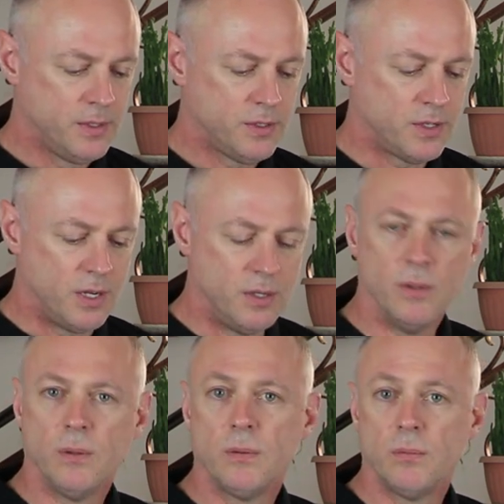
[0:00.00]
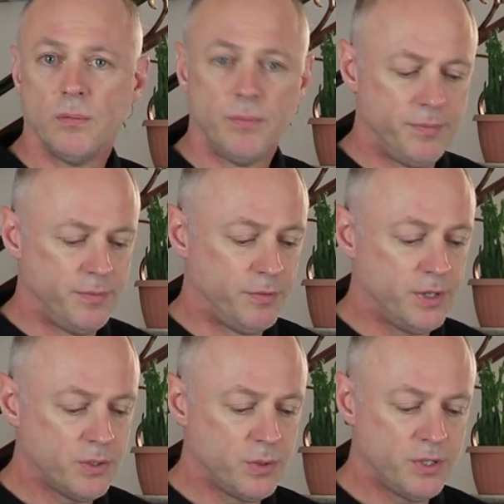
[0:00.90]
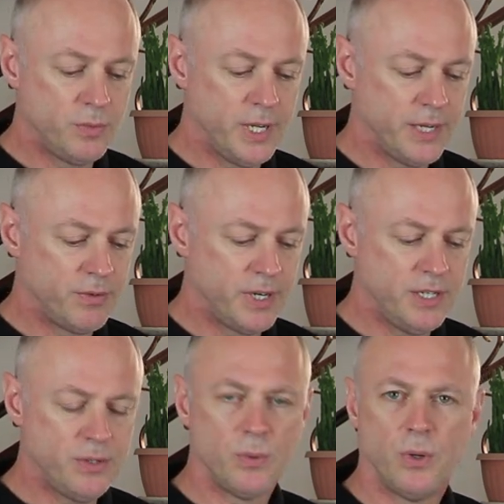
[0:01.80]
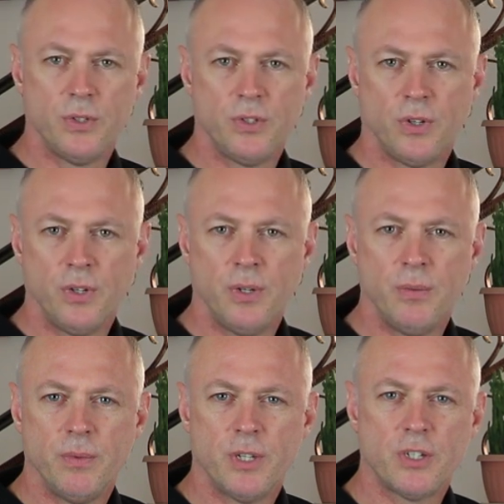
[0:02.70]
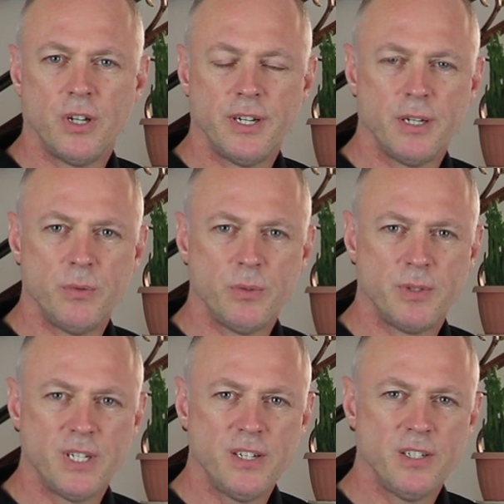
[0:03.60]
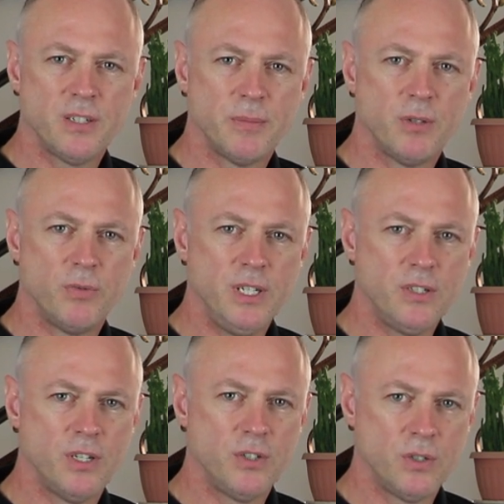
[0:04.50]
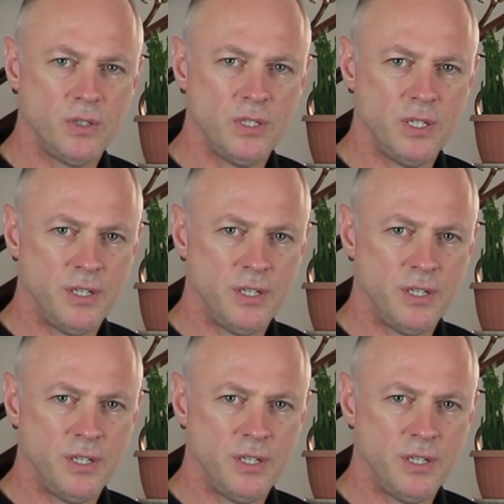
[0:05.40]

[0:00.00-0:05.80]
So the first question we had raised was on the slide I was presenting some of the research on,